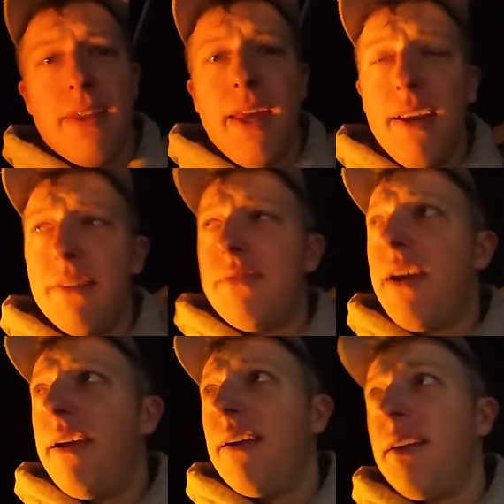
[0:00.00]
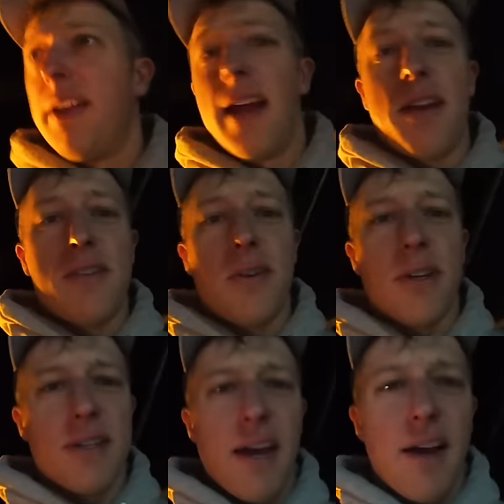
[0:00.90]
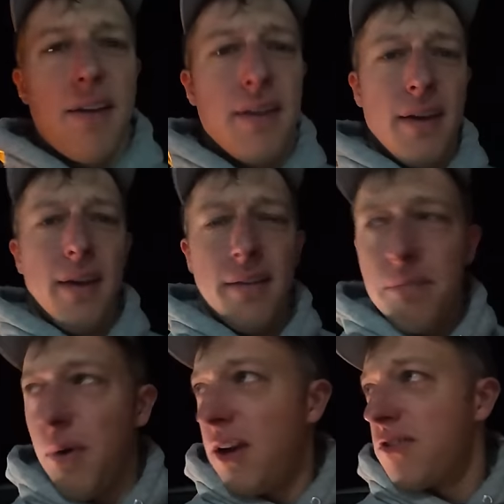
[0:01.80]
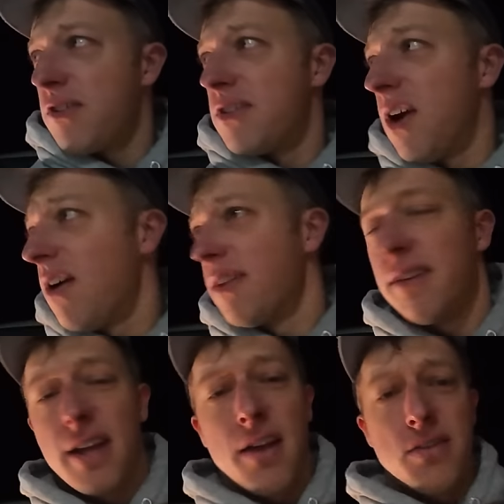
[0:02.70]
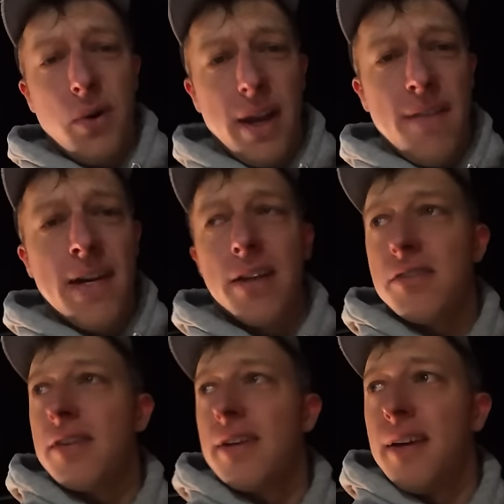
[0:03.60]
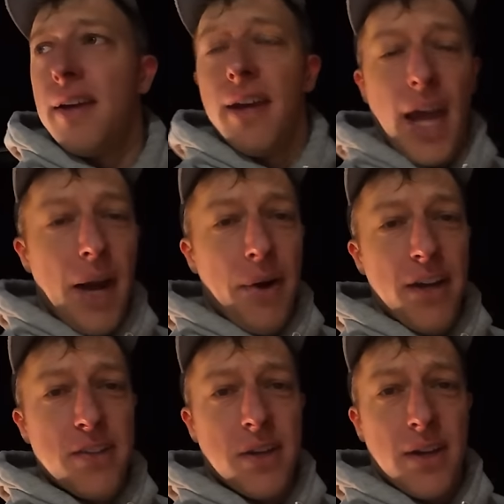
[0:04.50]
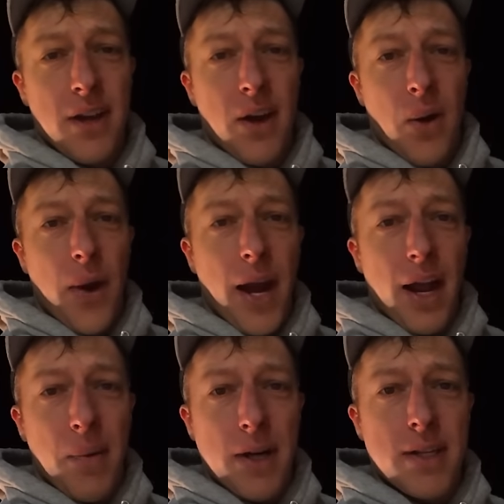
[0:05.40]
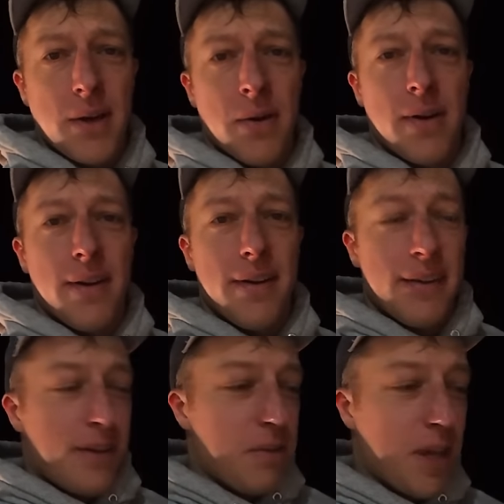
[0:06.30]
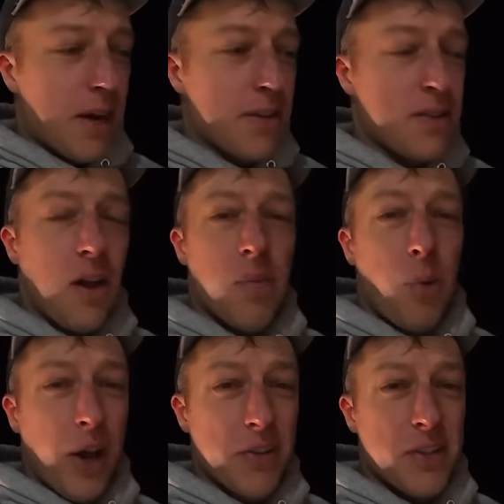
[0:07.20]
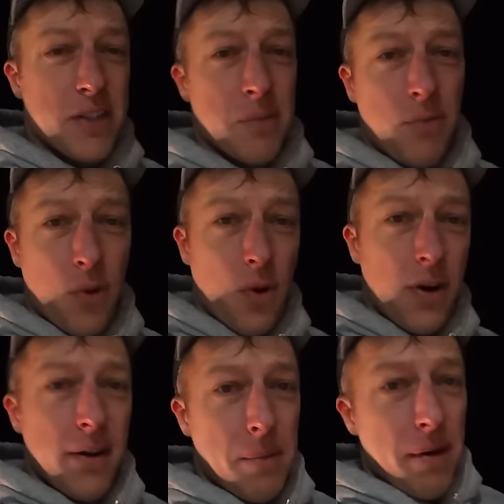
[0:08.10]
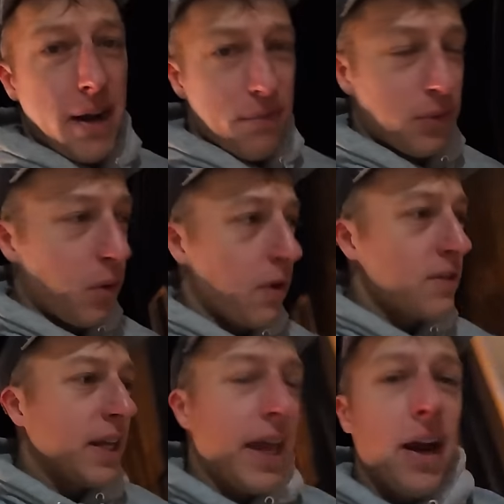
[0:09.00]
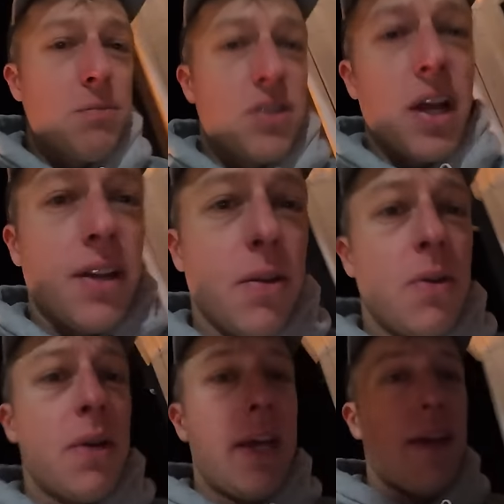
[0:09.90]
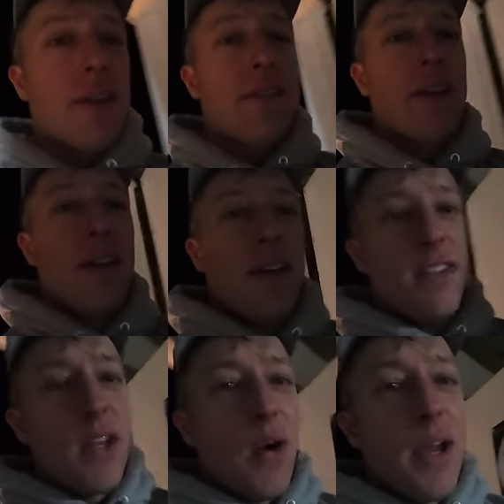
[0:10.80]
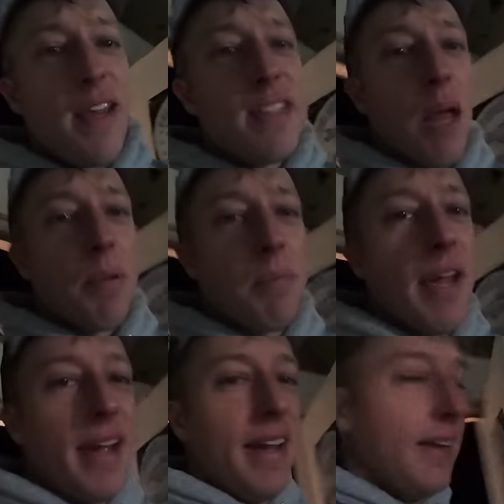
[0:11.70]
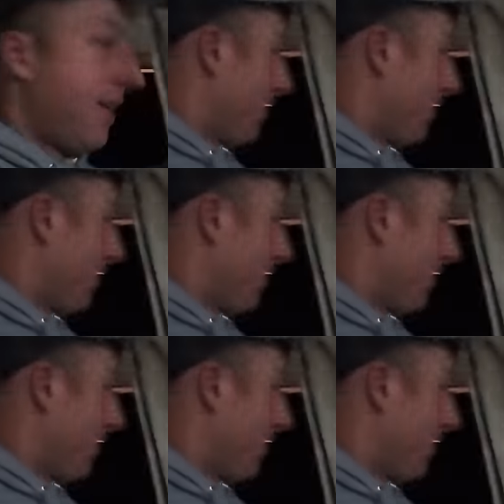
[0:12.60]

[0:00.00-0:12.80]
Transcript: it is very early out, as you can tell. Mornings are just dark these days, so are evenings. Anyways, we got a lot of work to do. Got to install the boiler system for my radiant floors, and Legarm just got done doing his, so he's helping me